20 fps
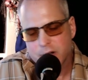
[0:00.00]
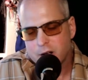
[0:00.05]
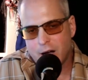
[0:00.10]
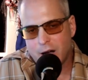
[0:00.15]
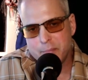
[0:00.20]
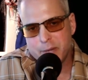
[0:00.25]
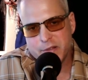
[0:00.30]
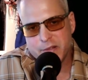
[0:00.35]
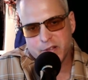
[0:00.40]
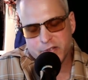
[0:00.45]
I
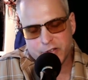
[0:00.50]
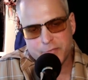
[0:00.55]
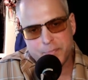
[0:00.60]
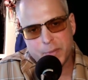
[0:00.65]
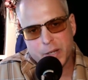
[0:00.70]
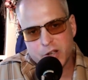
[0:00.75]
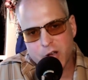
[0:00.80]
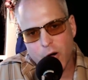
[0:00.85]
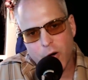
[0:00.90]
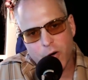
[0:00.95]
mean, this has
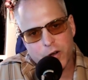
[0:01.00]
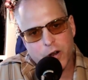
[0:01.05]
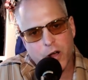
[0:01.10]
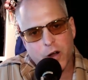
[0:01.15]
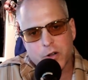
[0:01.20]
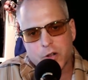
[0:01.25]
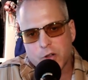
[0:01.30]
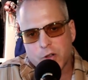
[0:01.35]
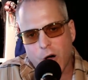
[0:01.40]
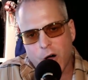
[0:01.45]
been going on
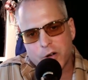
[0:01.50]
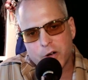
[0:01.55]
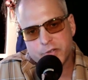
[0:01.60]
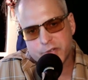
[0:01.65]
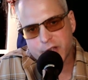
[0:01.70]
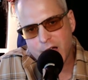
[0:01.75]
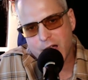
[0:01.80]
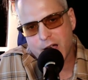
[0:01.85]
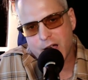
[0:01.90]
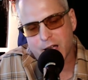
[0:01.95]
a long
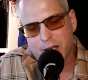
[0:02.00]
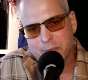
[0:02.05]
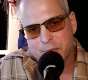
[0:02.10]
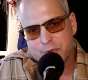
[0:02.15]
time.